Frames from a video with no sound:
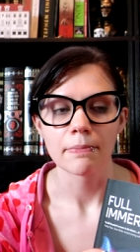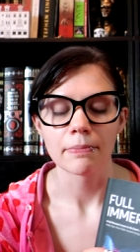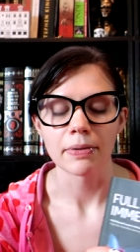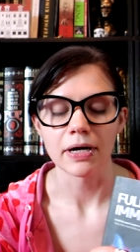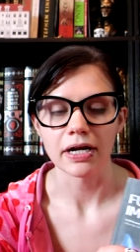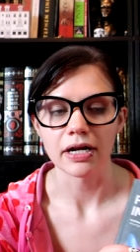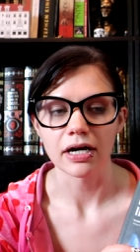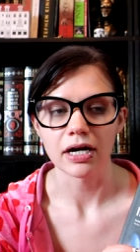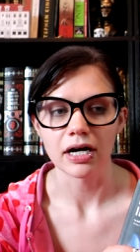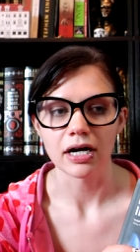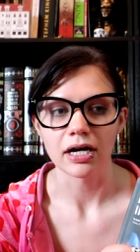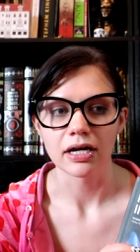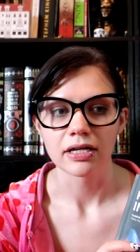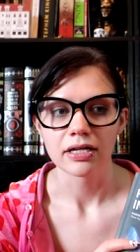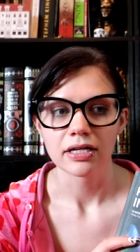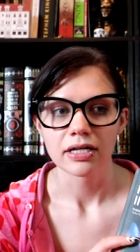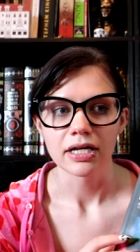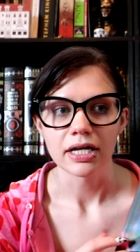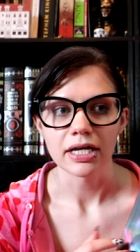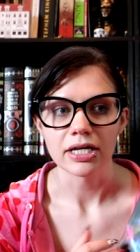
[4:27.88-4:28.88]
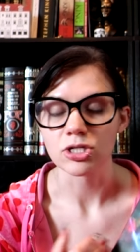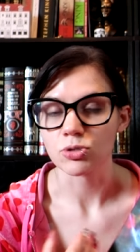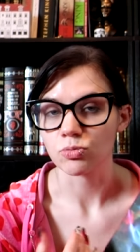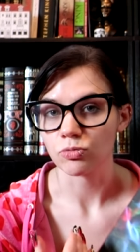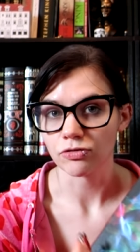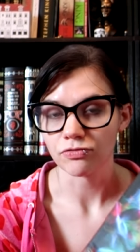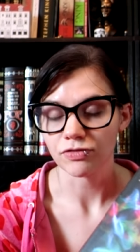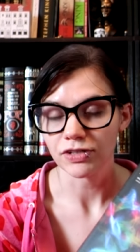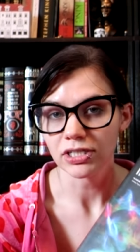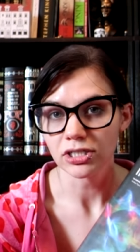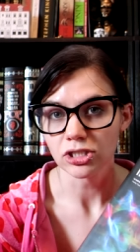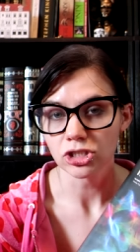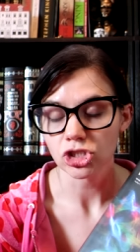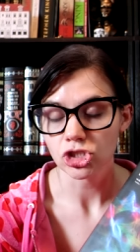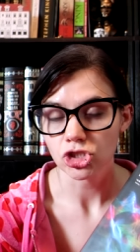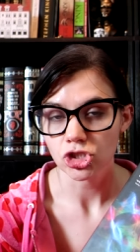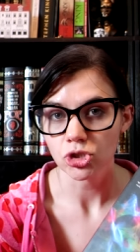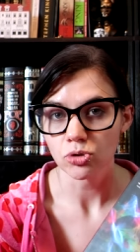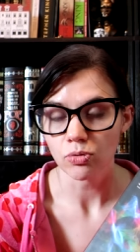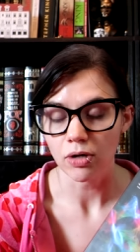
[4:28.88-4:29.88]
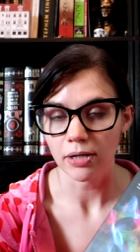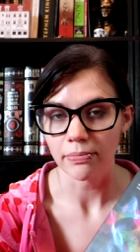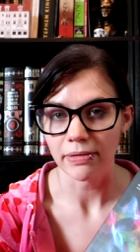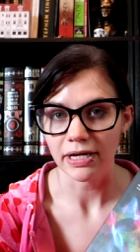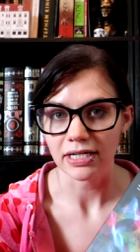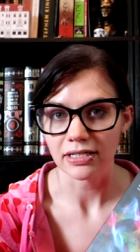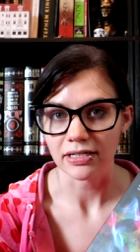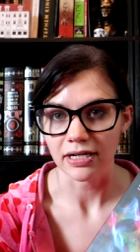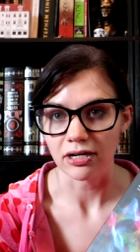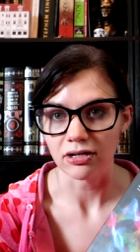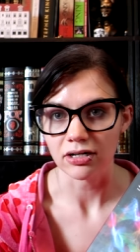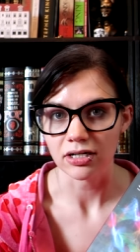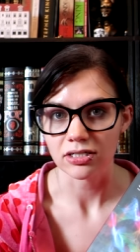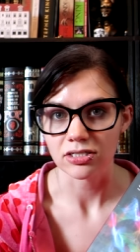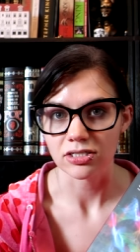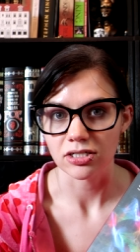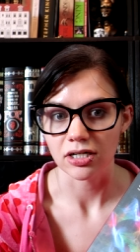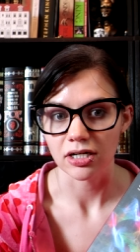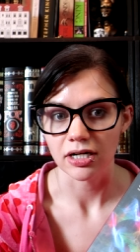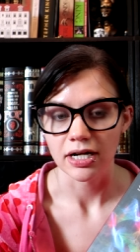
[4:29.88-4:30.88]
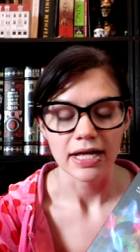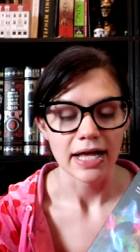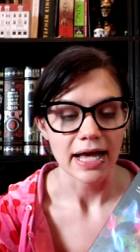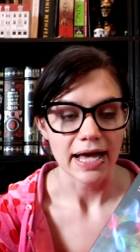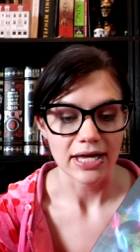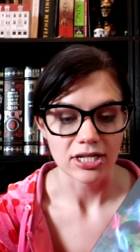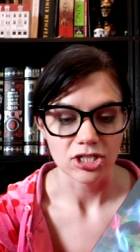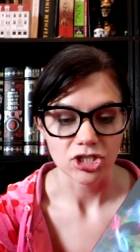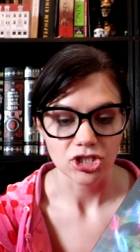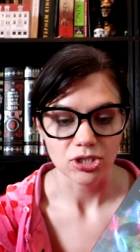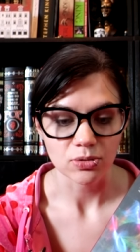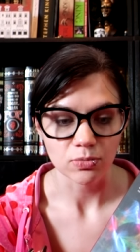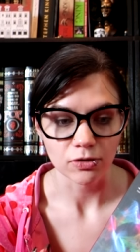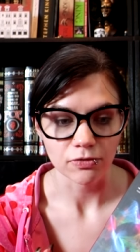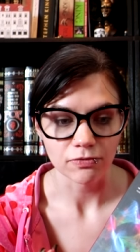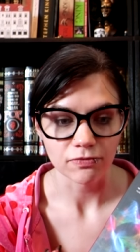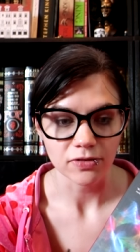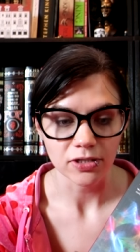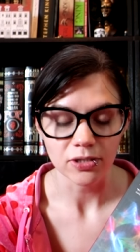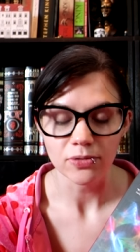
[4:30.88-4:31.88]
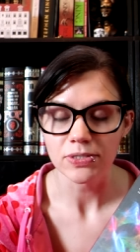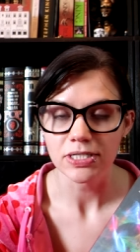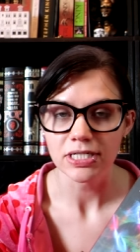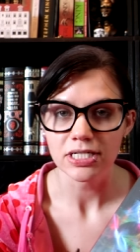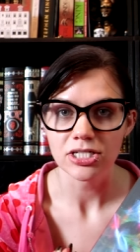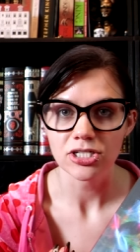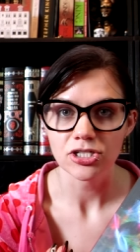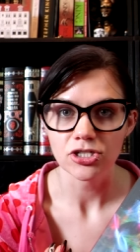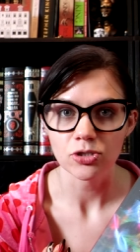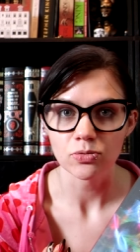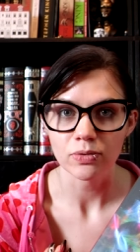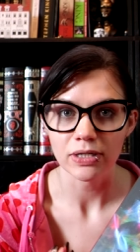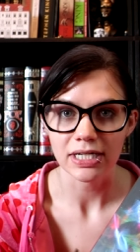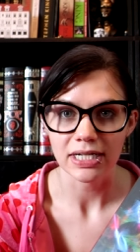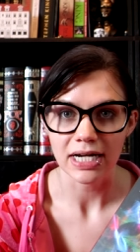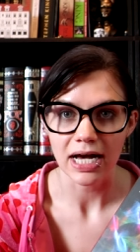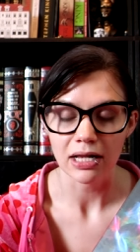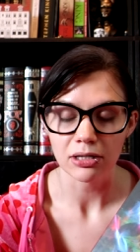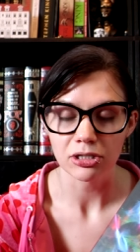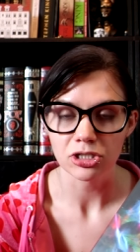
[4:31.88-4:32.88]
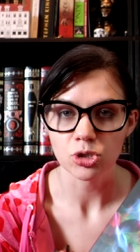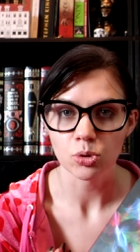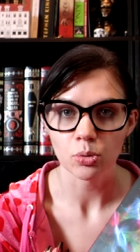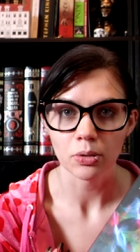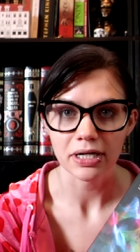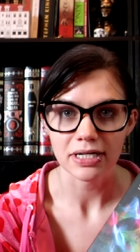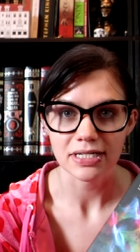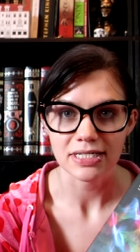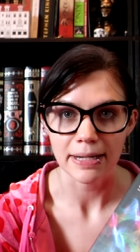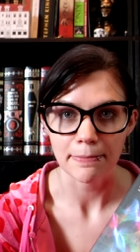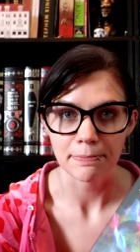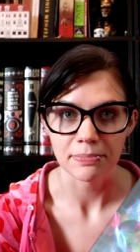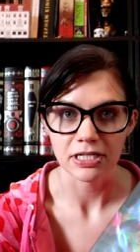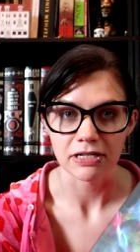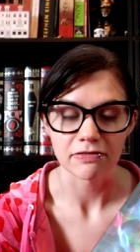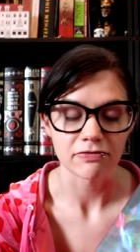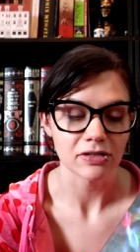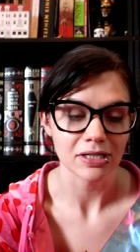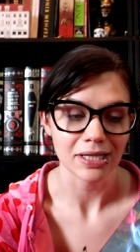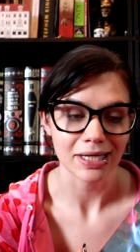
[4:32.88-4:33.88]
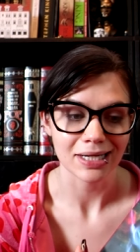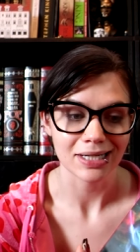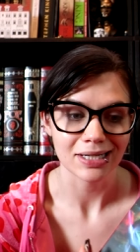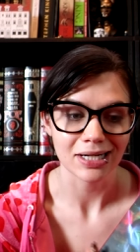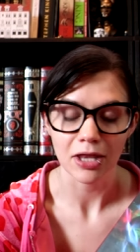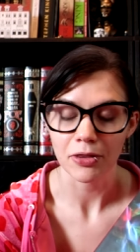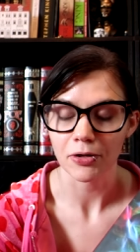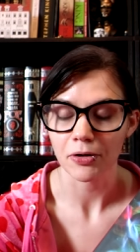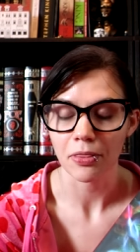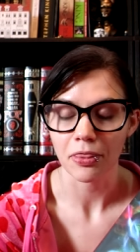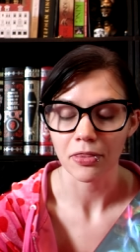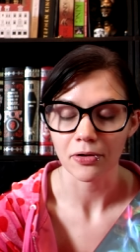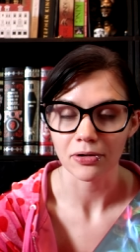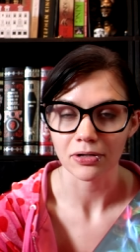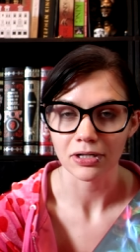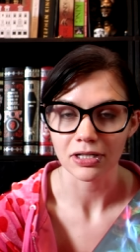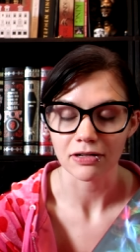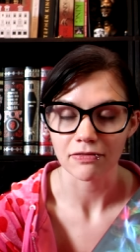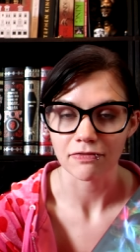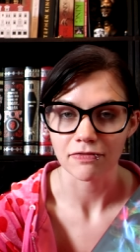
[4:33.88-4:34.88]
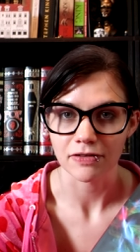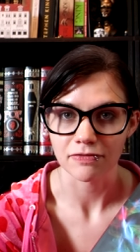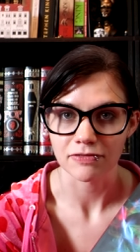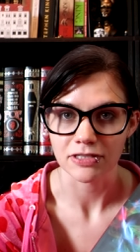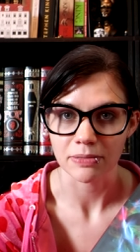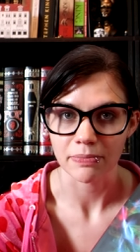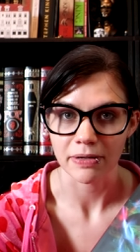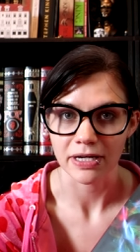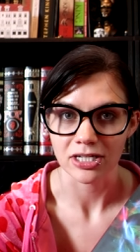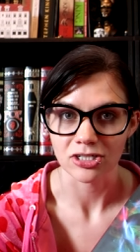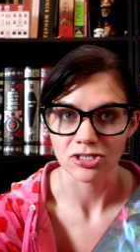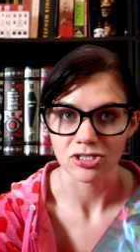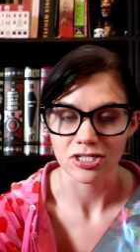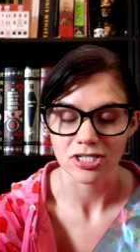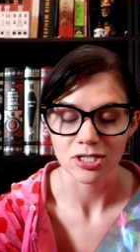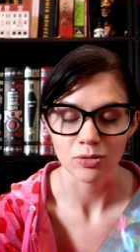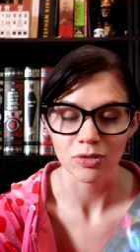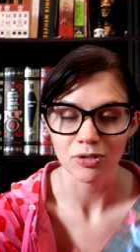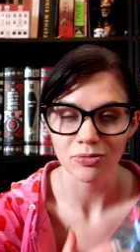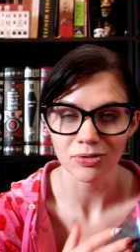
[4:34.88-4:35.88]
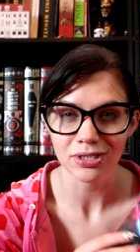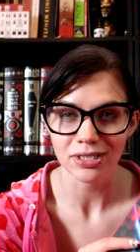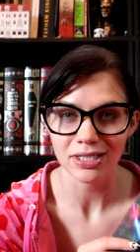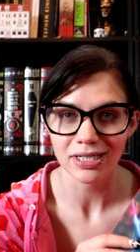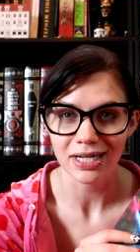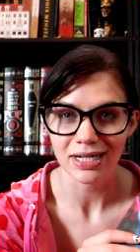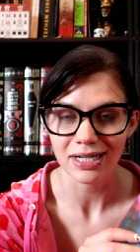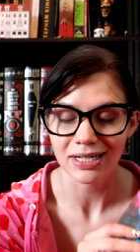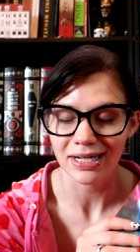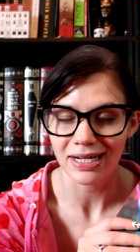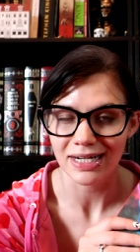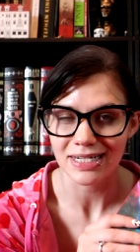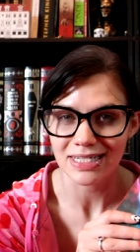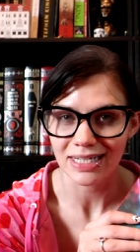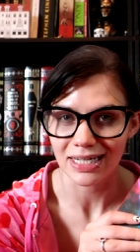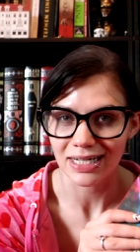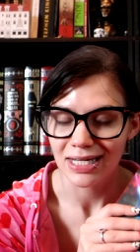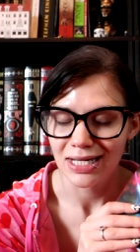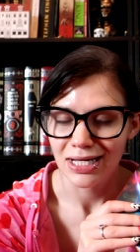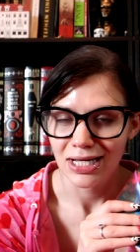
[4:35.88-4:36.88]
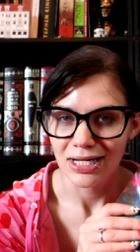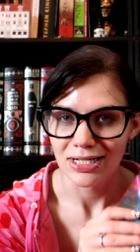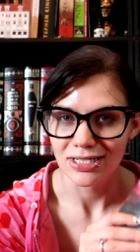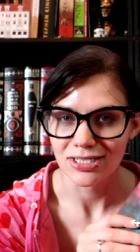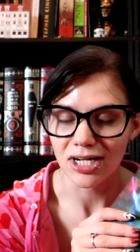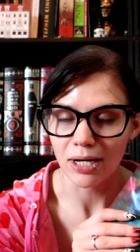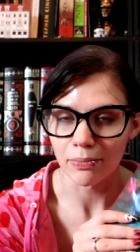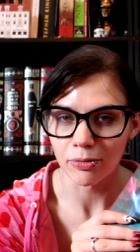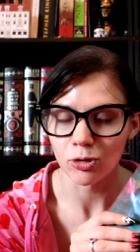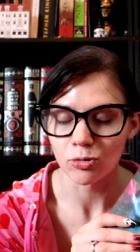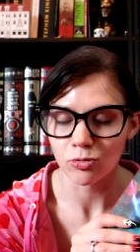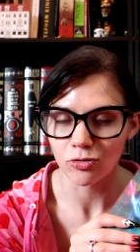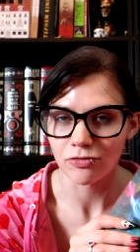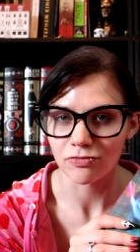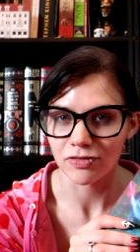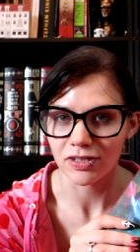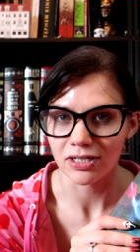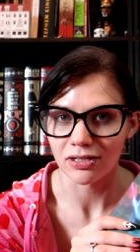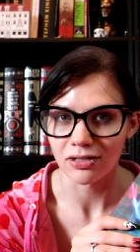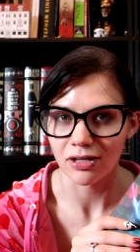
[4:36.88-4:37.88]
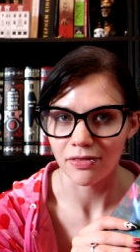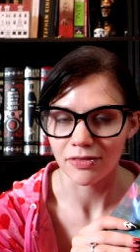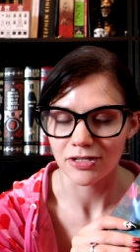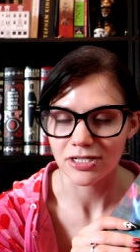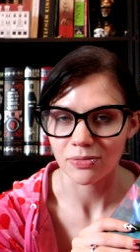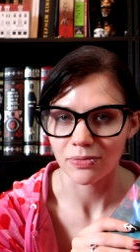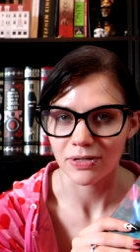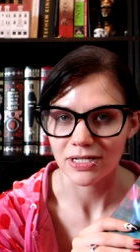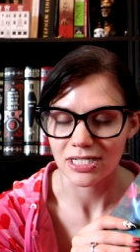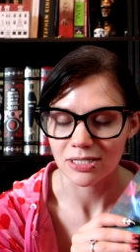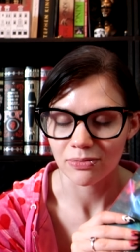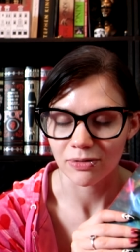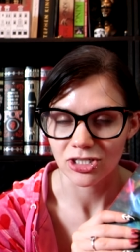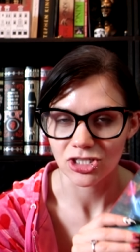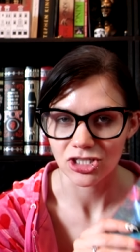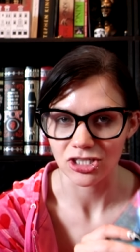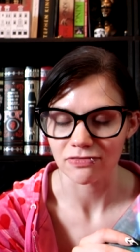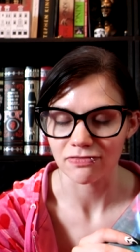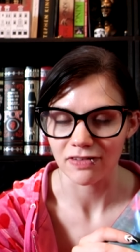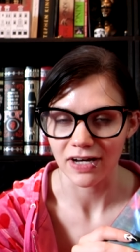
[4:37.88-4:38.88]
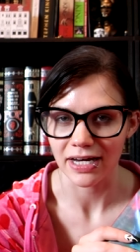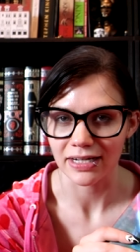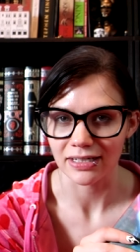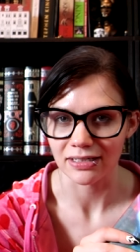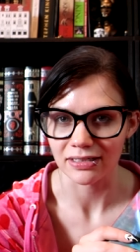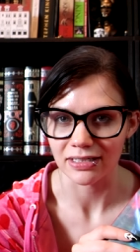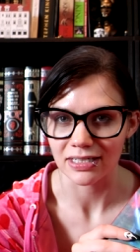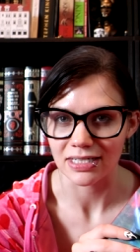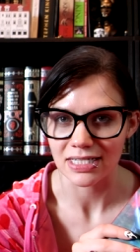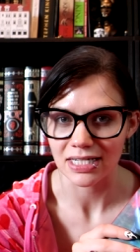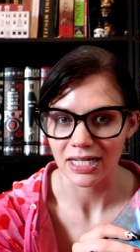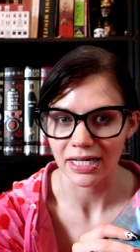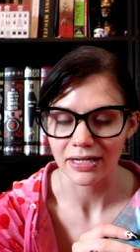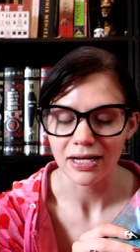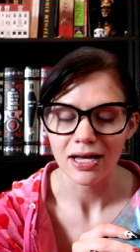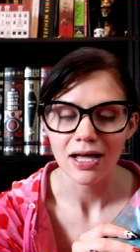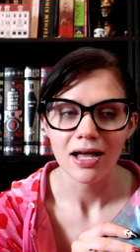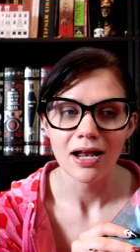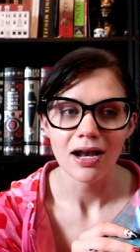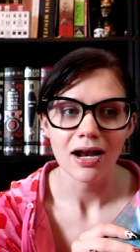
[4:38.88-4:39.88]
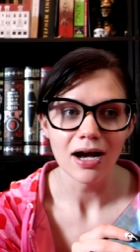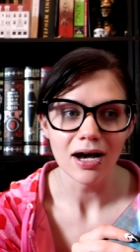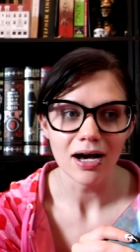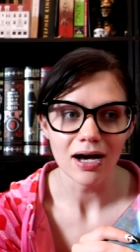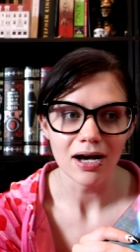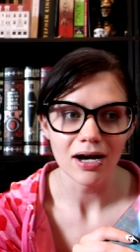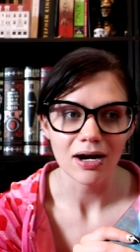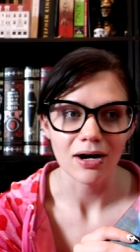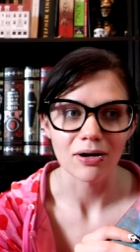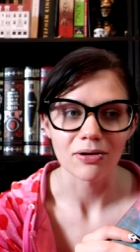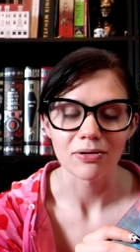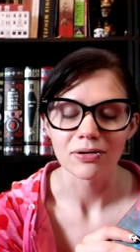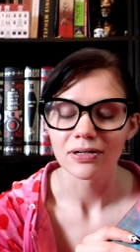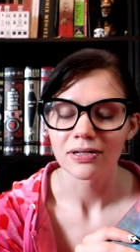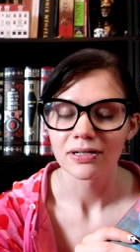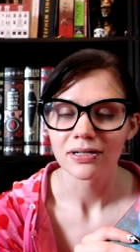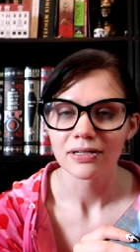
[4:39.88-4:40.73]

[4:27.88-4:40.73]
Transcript: but uh, is revealed to our main character, and she refuses to acknowledge or accept it for like another 30 to 50 pages. So we really get a nice like double reveal on the twist when she finally is like, oh,